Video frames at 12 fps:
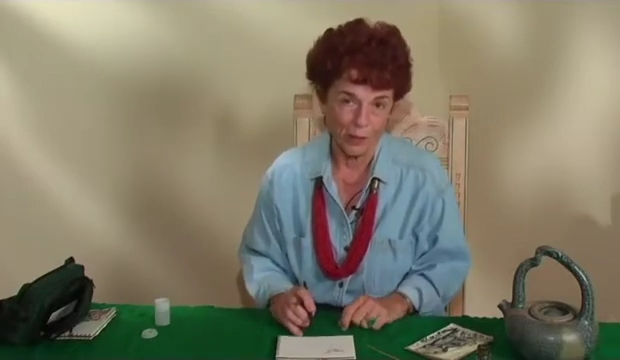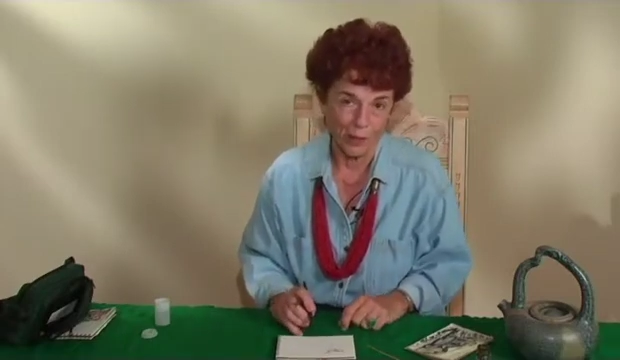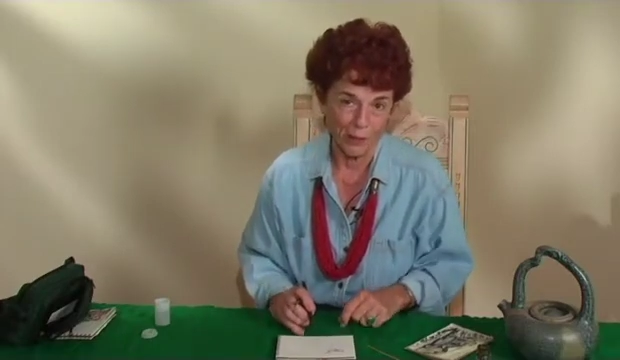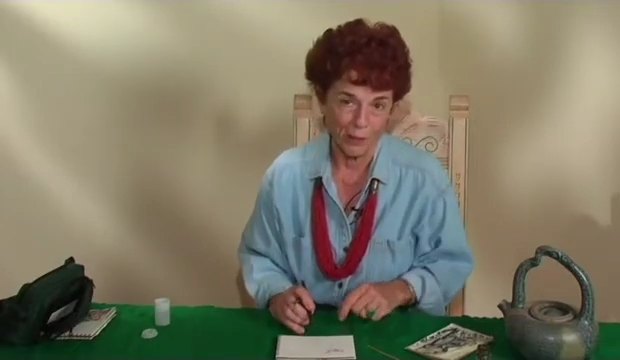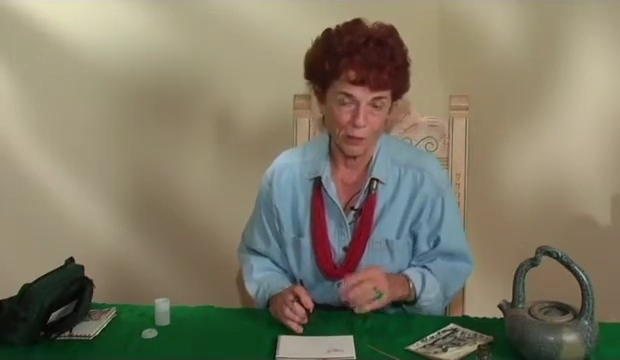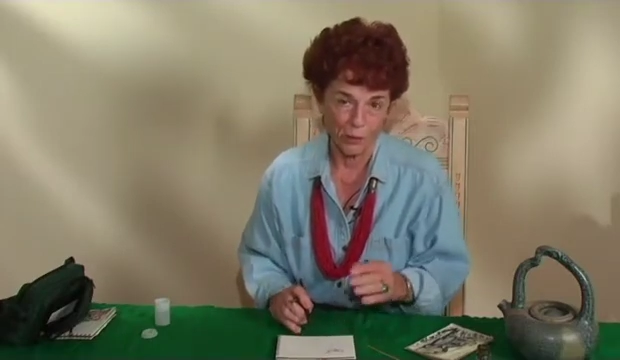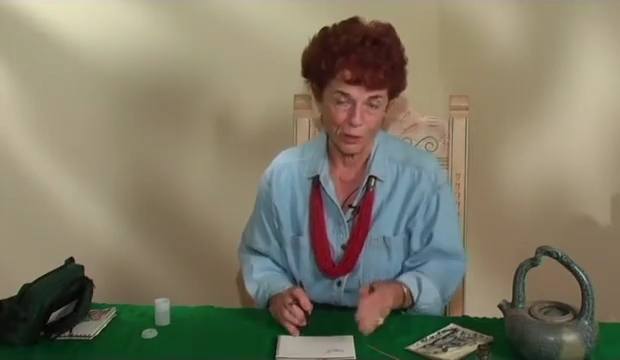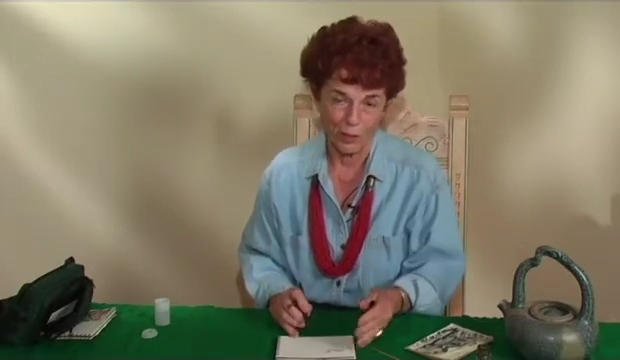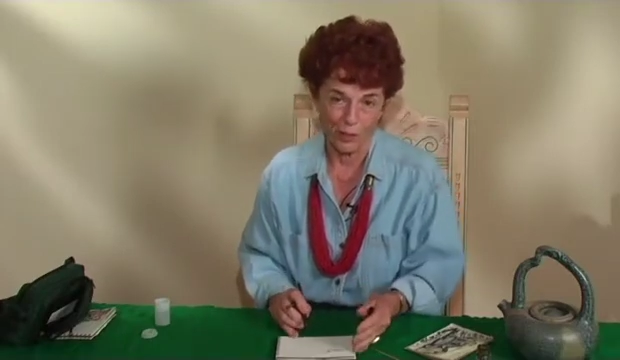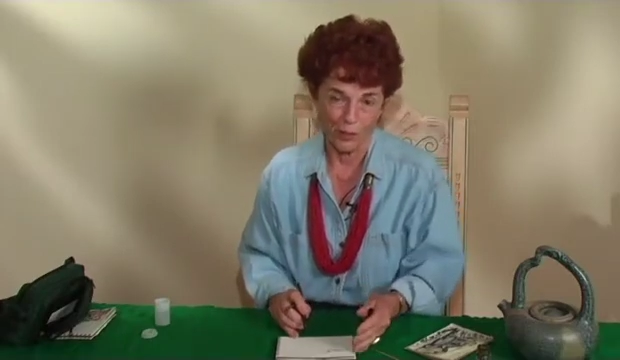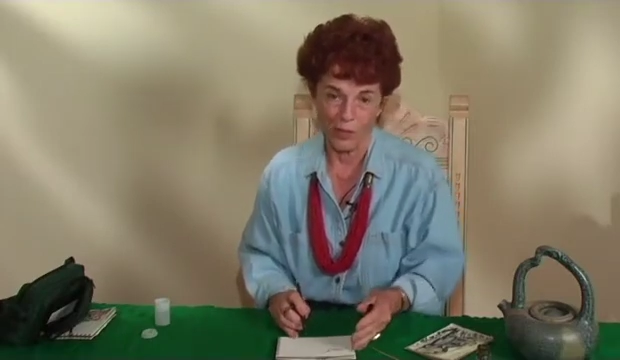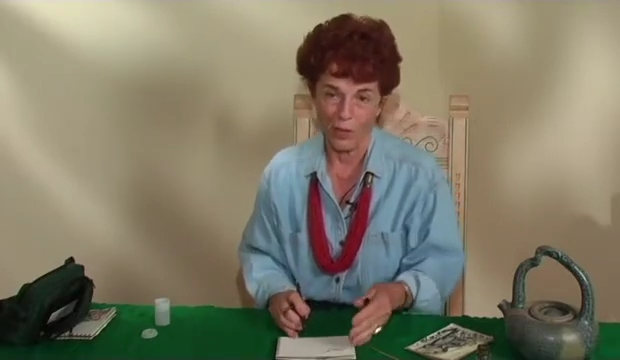I can do a
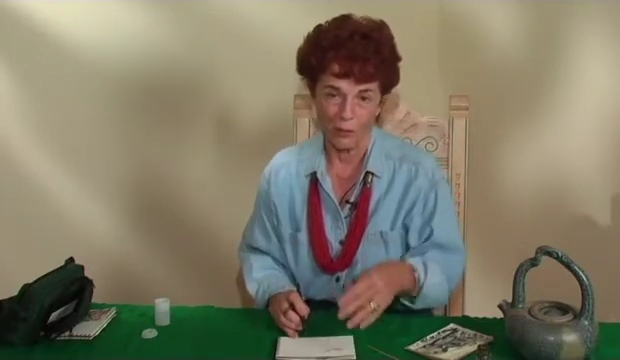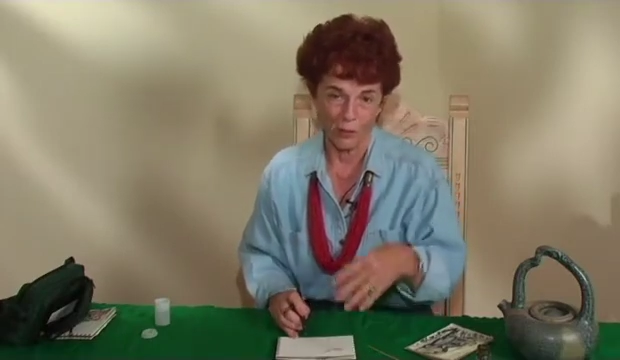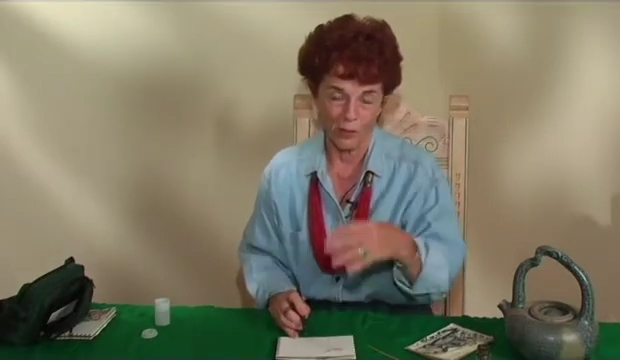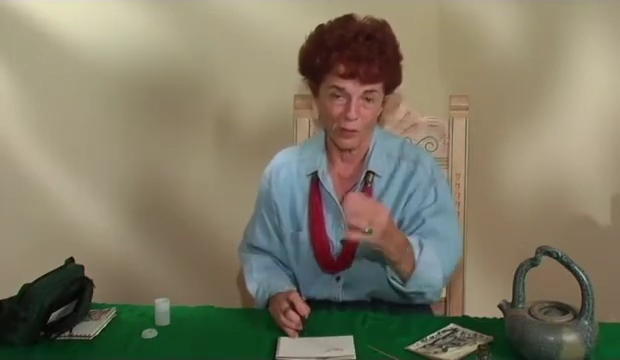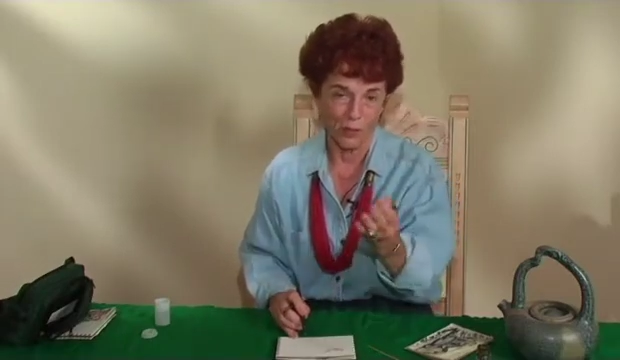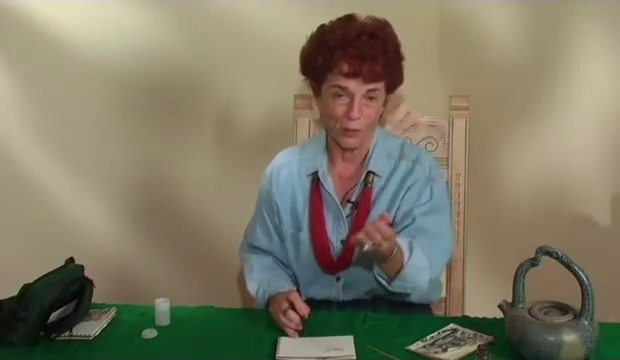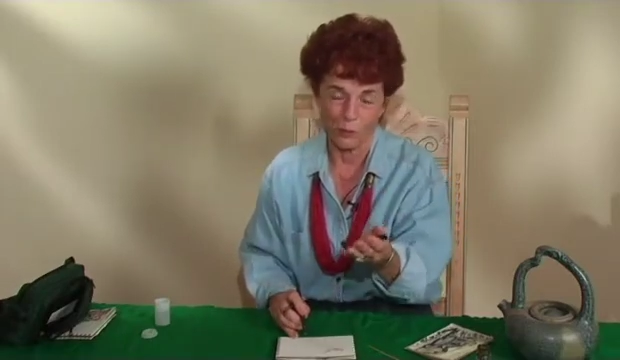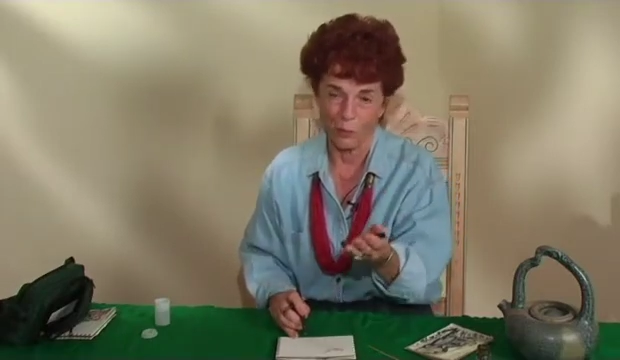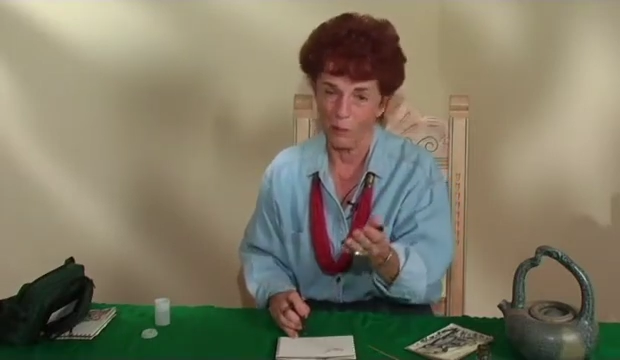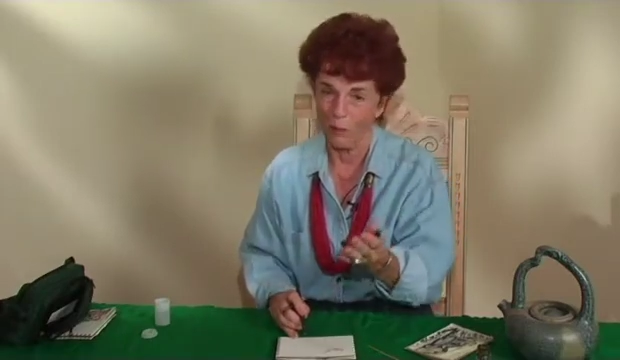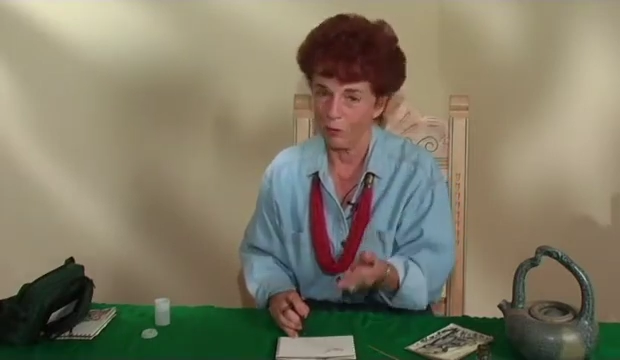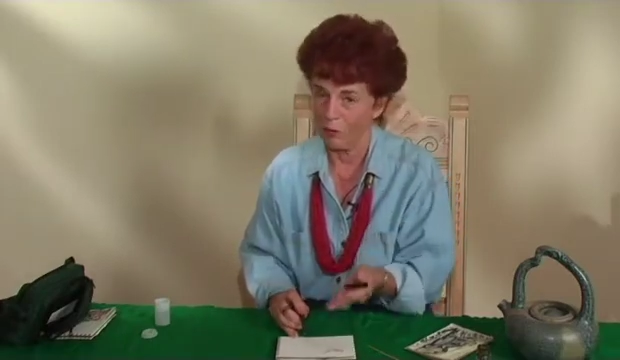sketch now, and 10 years from
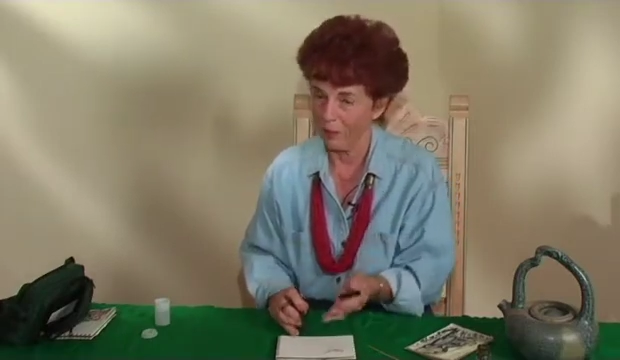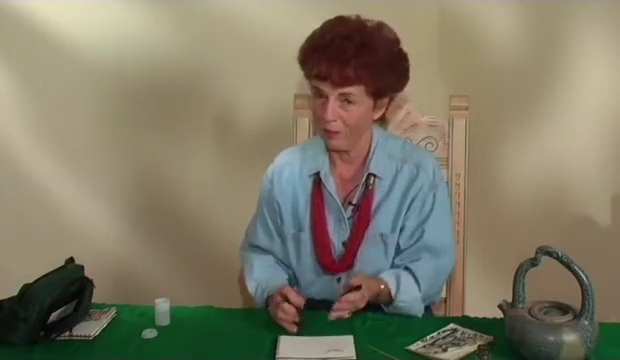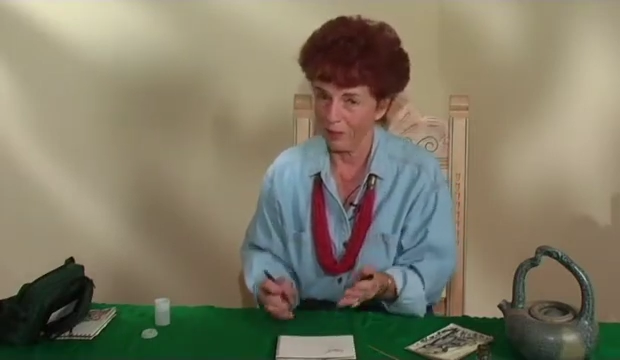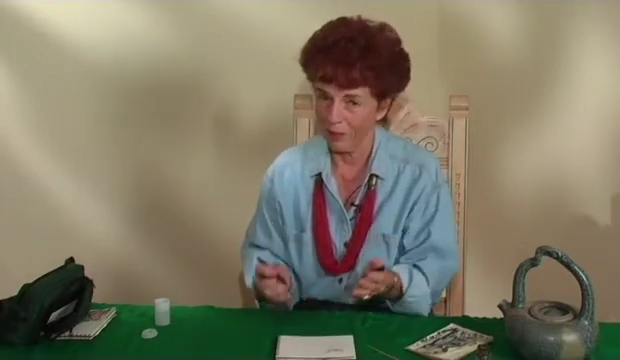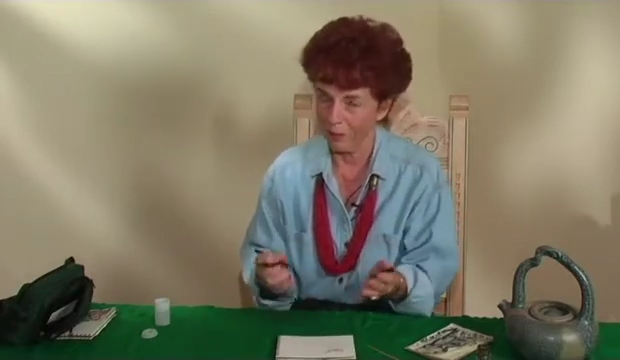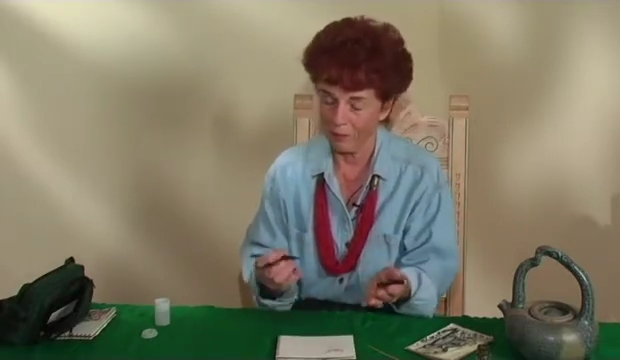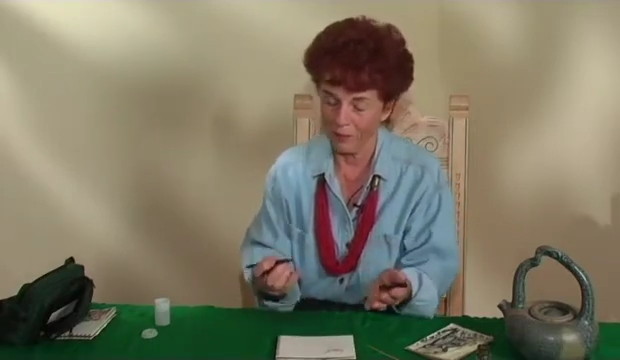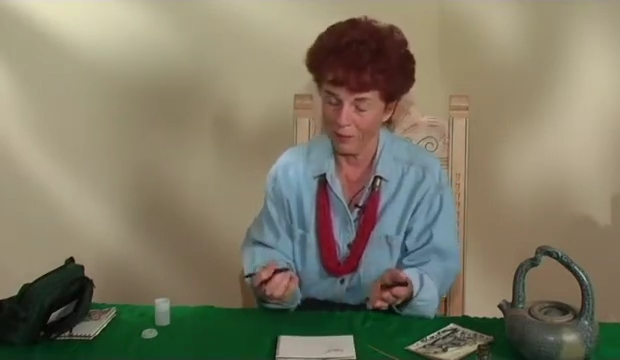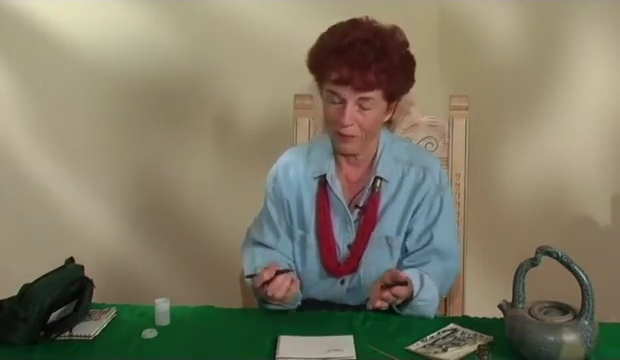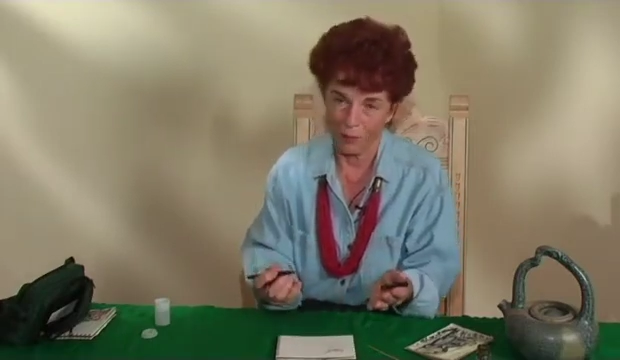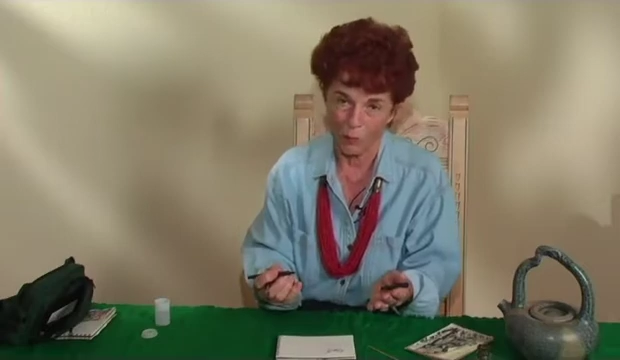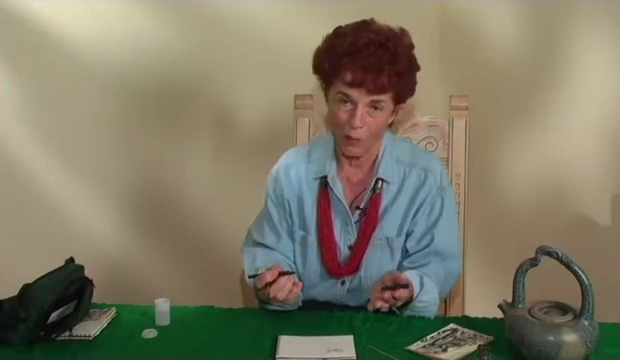now, take it out and
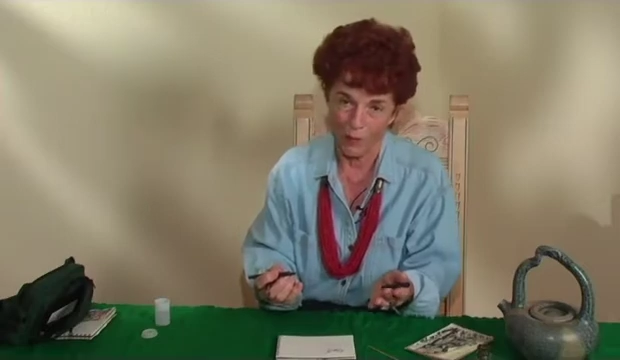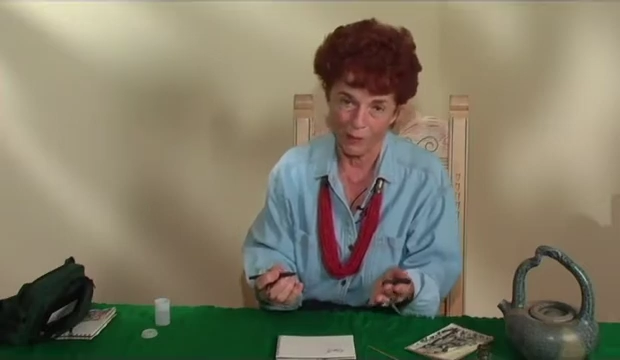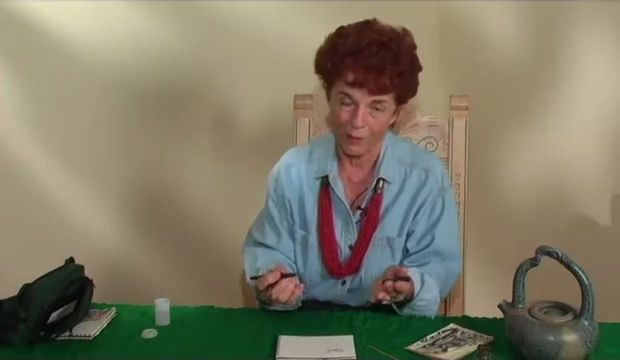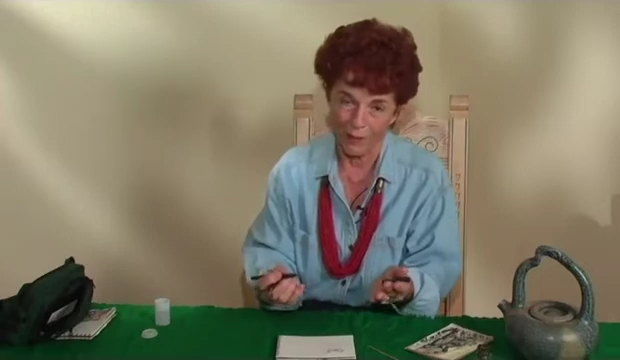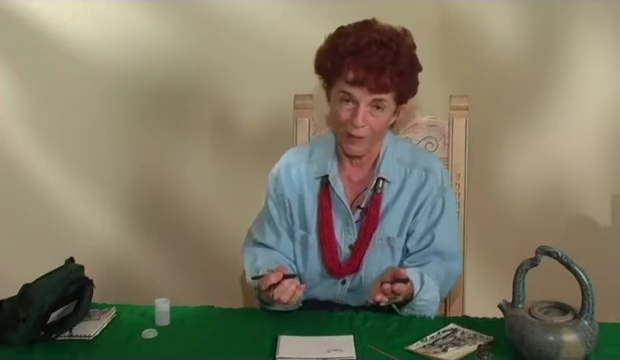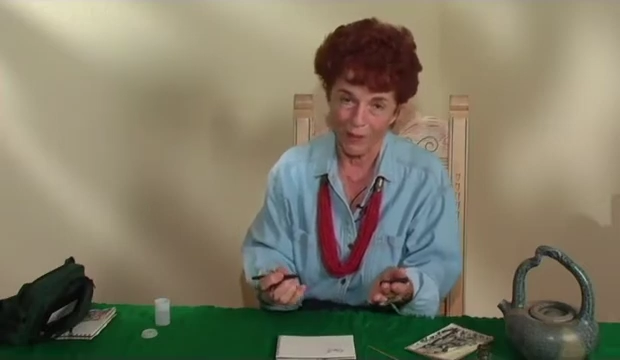add water,